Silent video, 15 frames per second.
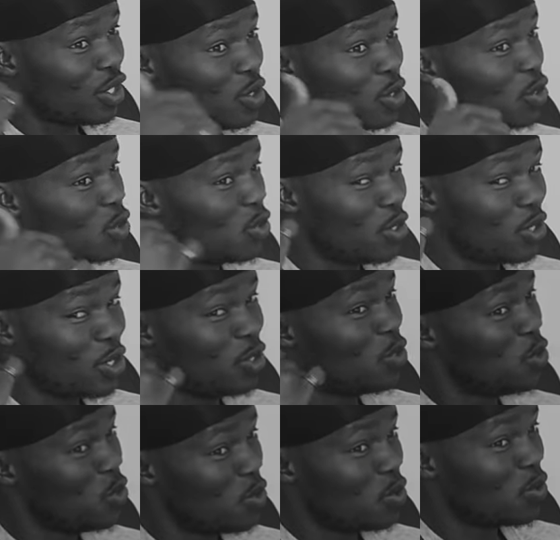used to, he
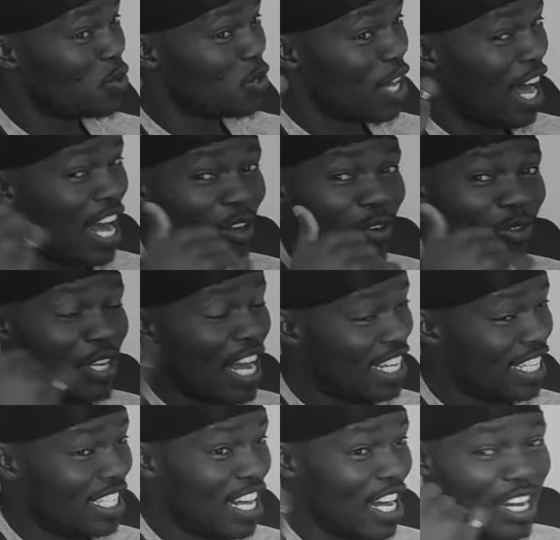knew I would
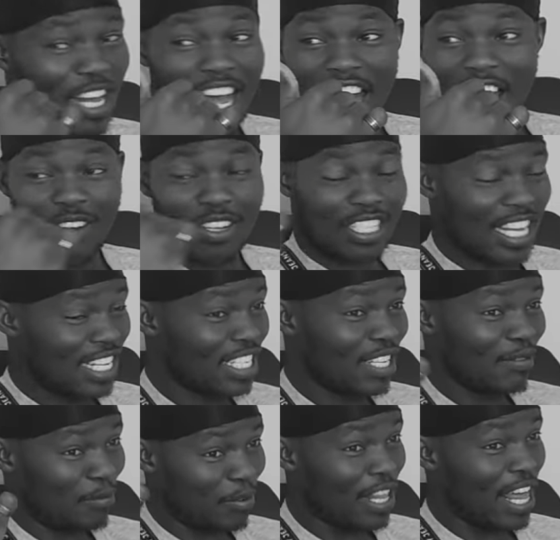I, I was
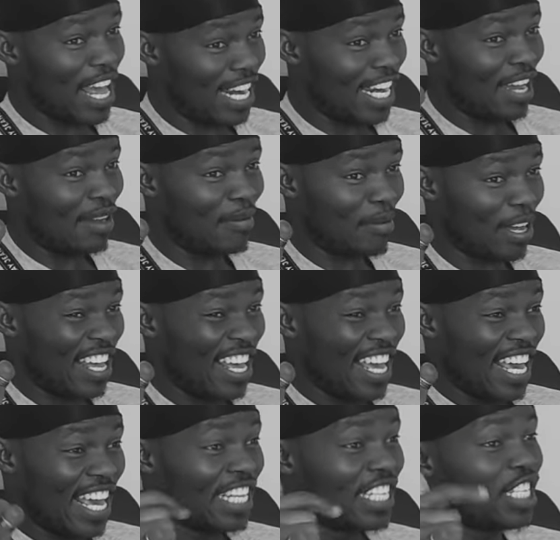asking for that number
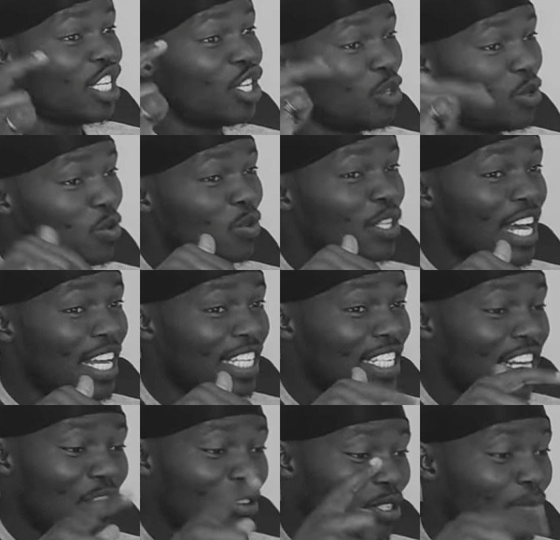yeah. and he knew that
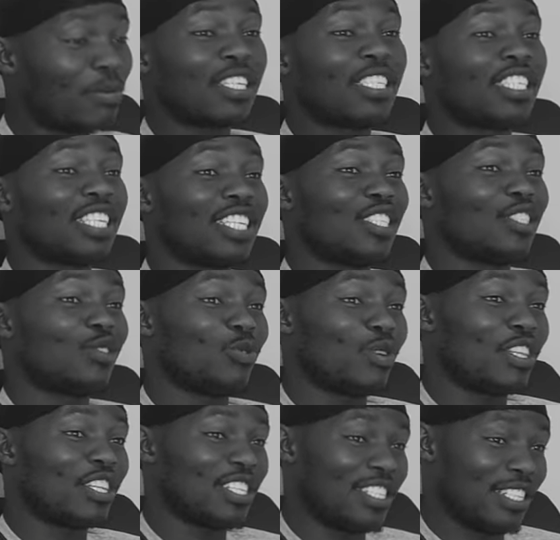now SmartZhet is
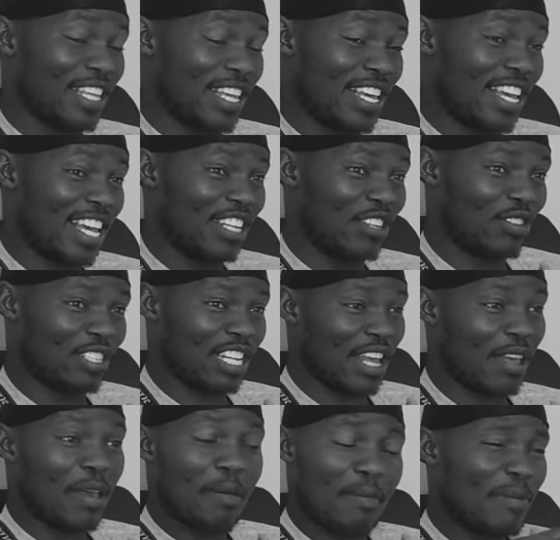doing this thing and yeah. he was
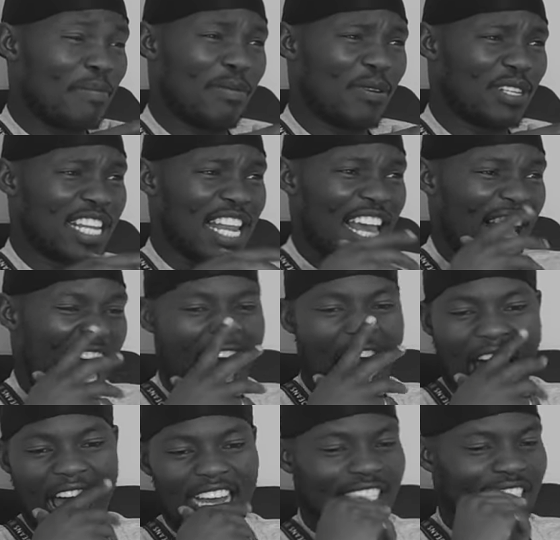like maybe he was like
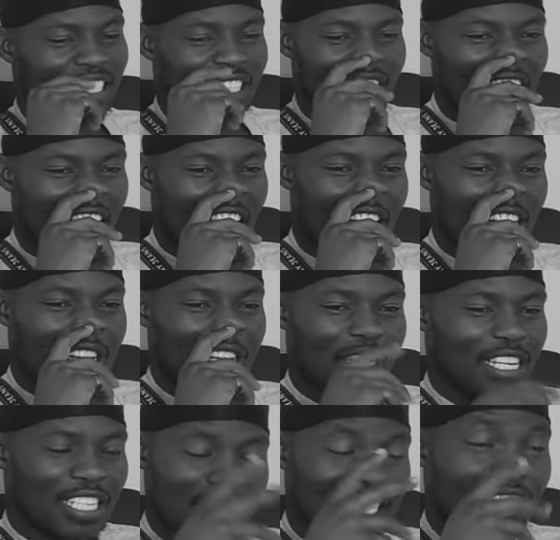ah uh,
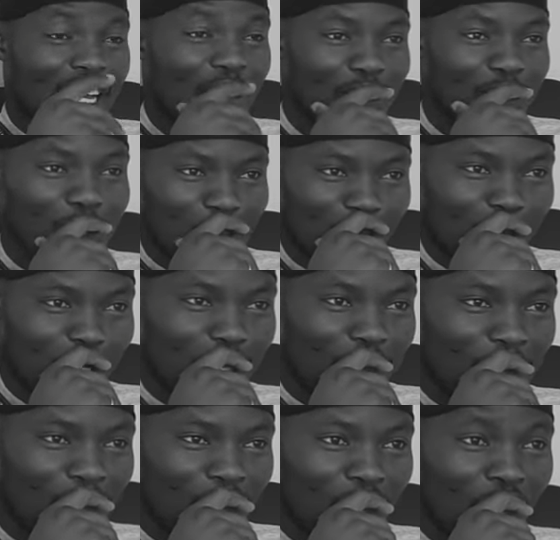let's see how it goes.
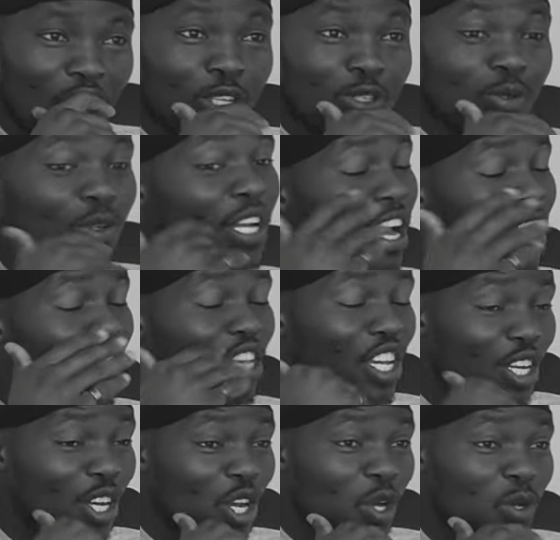Yeah. so now
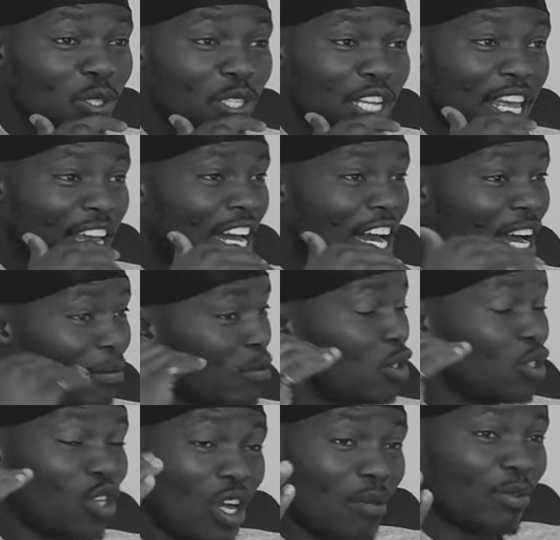he knows like I'm the
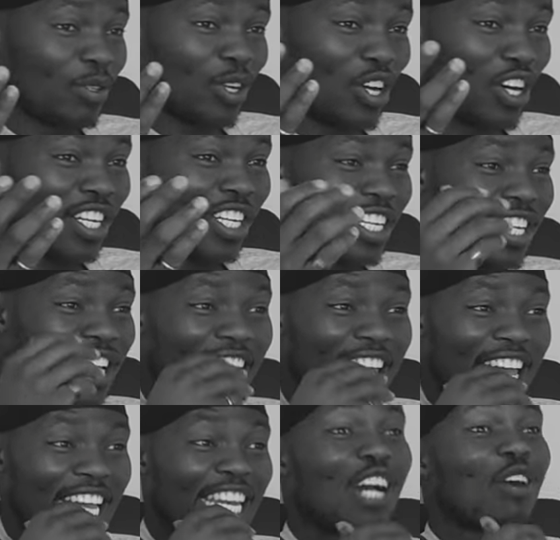top dog,
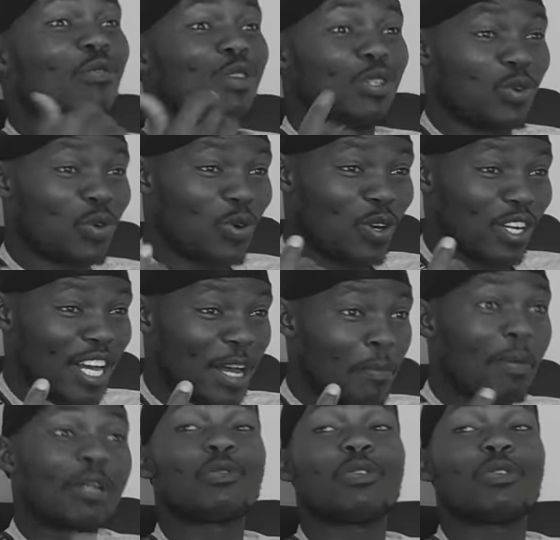and now we talk. But,